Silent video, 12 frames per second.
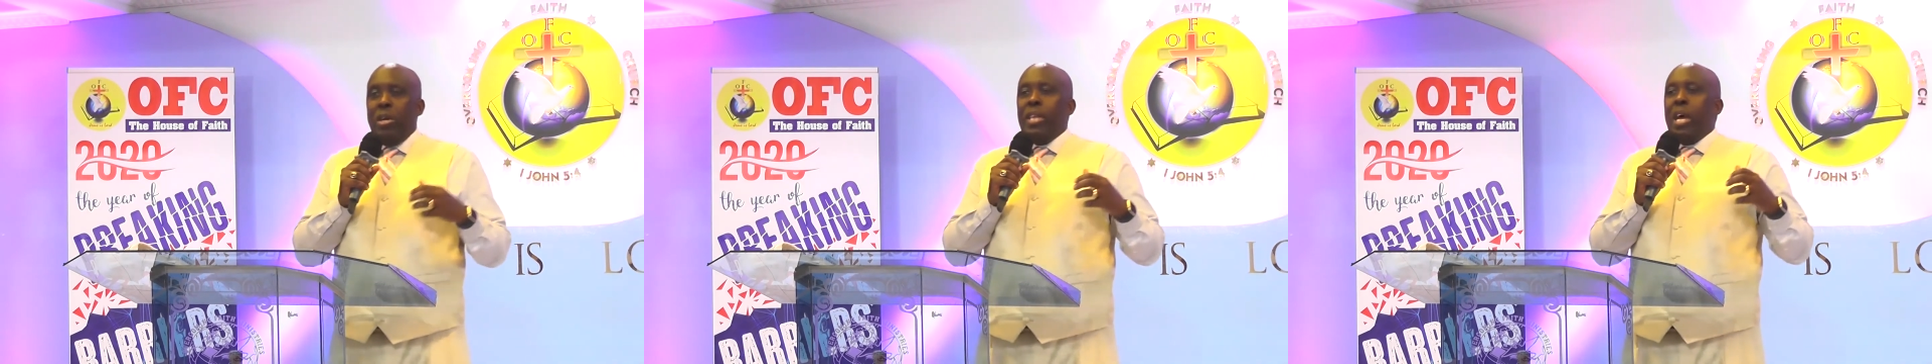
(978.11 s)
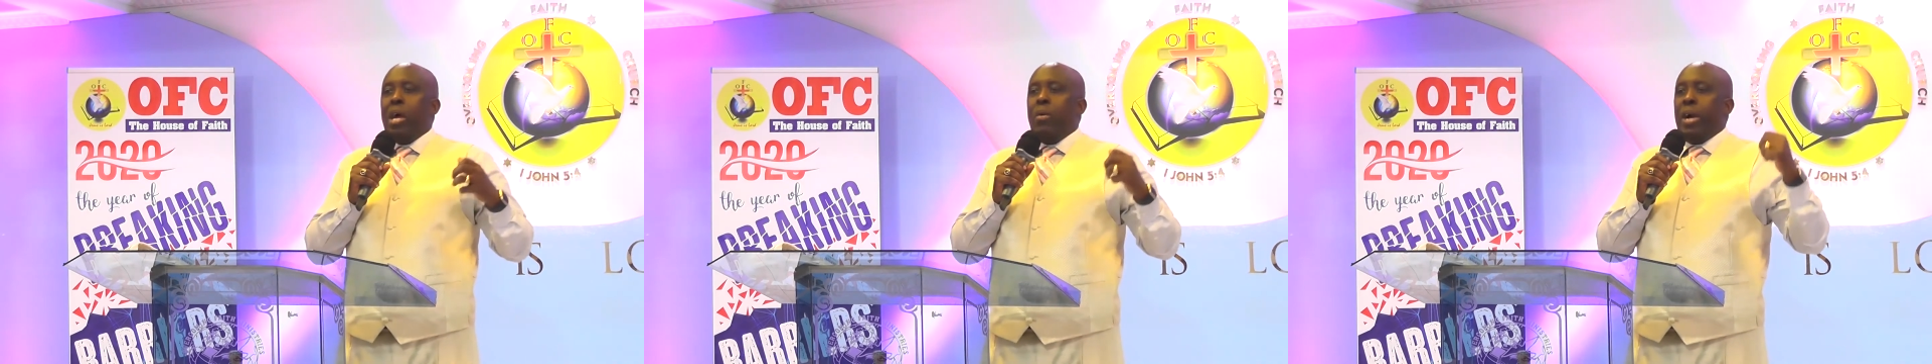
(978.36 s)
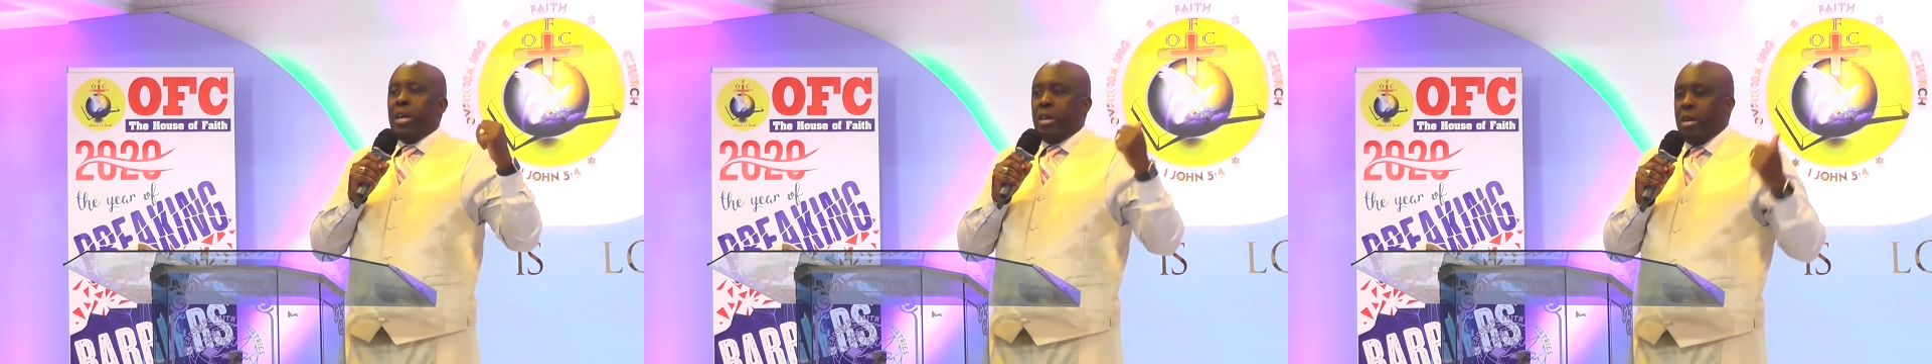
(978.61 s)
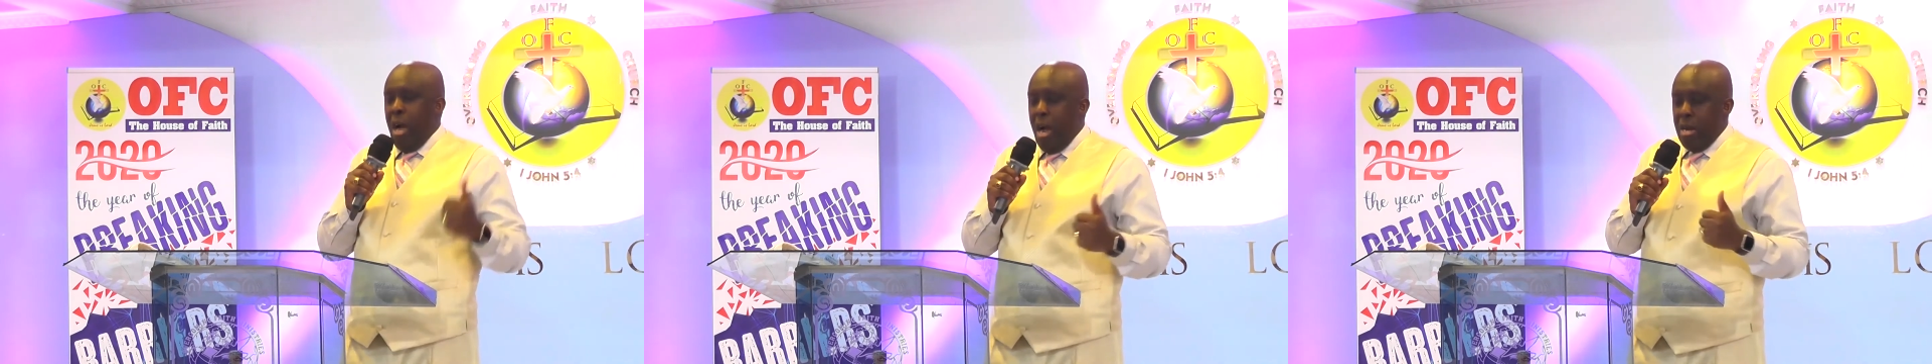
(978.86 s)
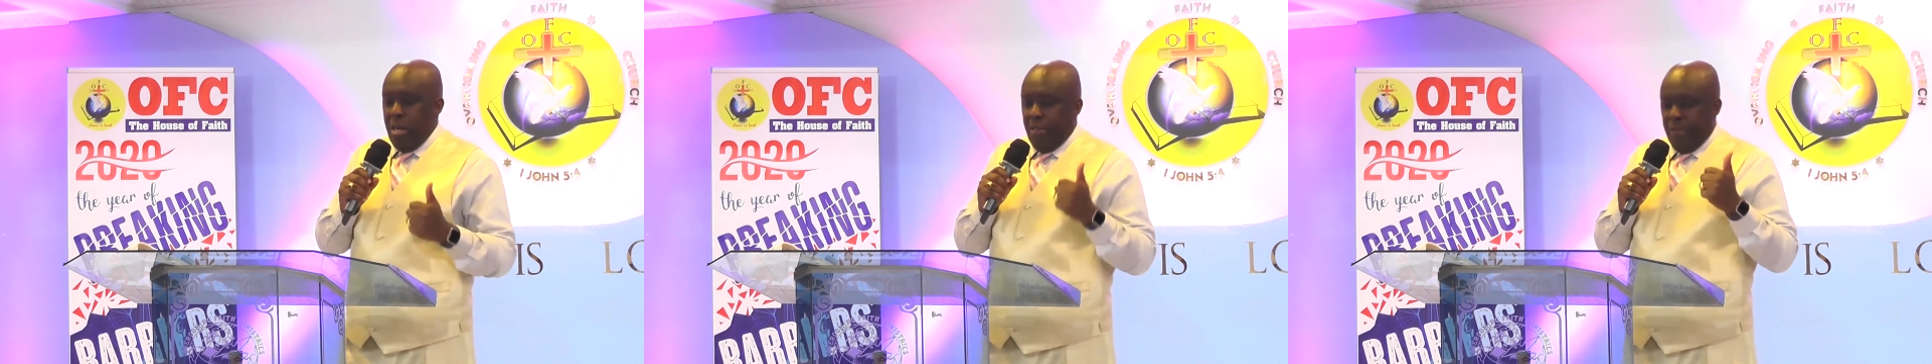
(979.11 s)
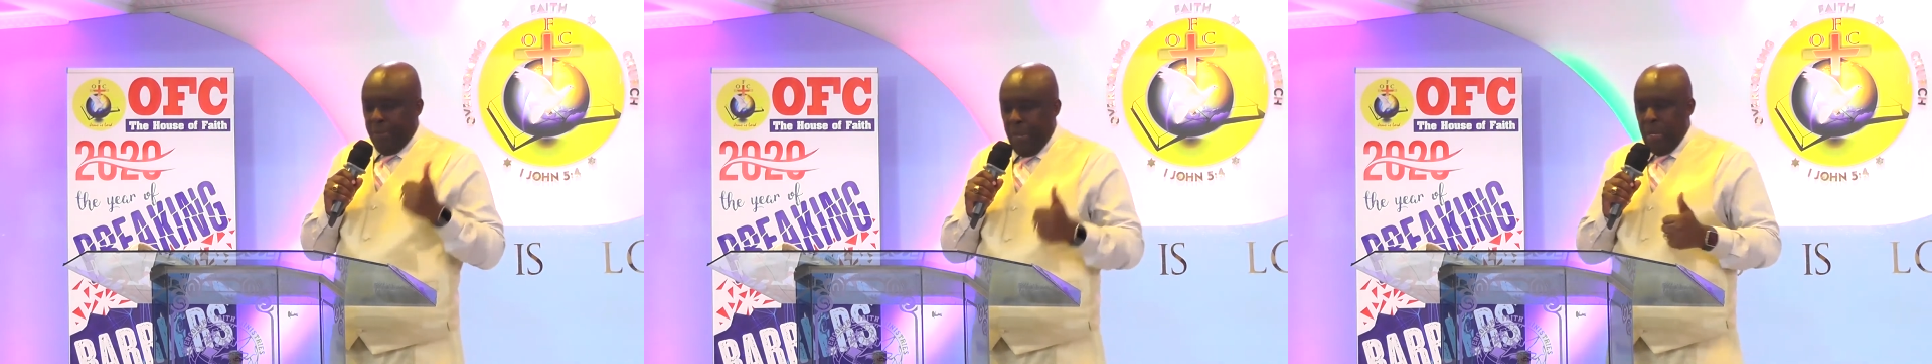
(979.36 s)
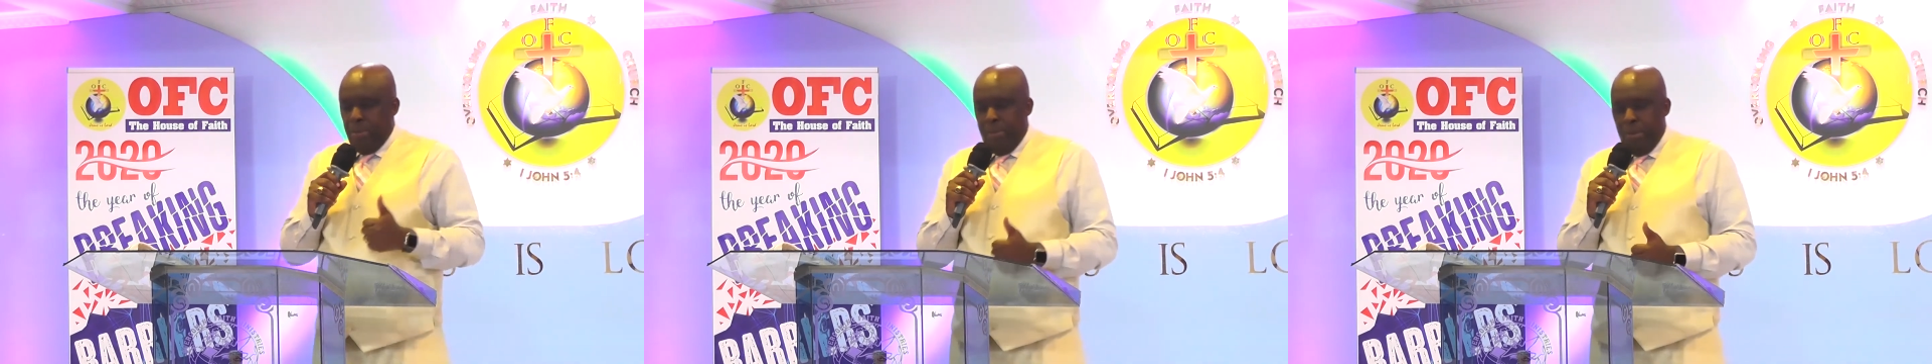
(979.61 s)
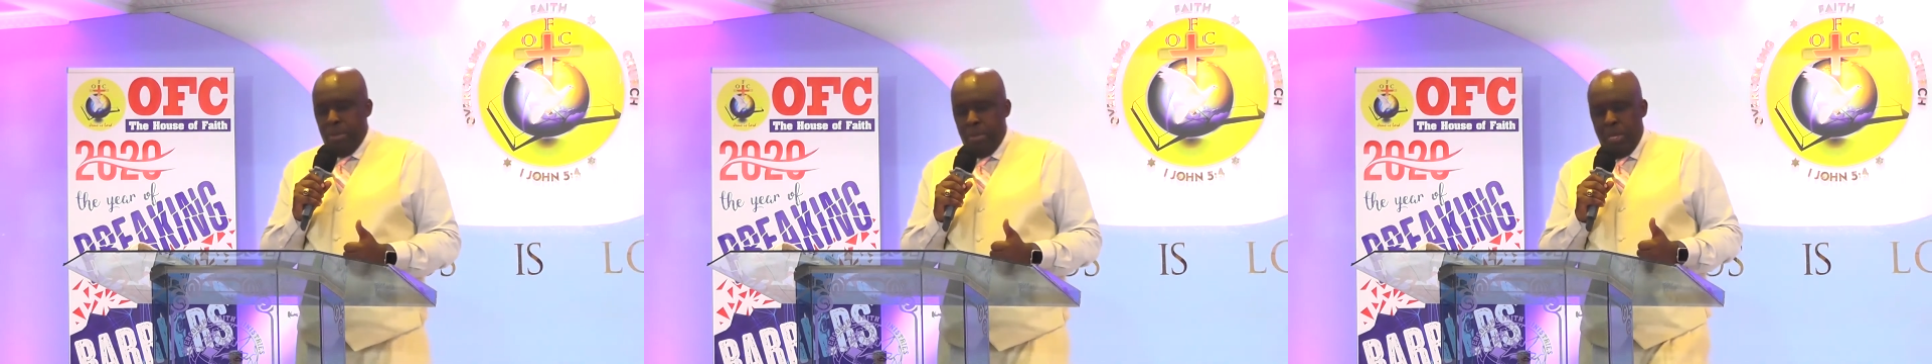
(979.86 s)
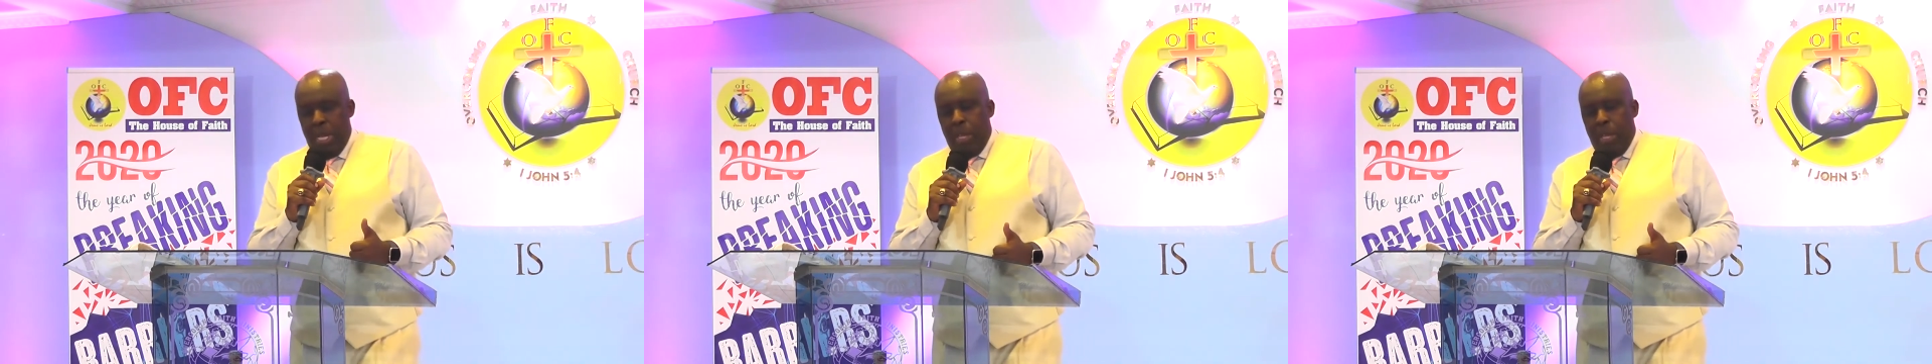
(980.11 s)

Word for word: that our God is faithful,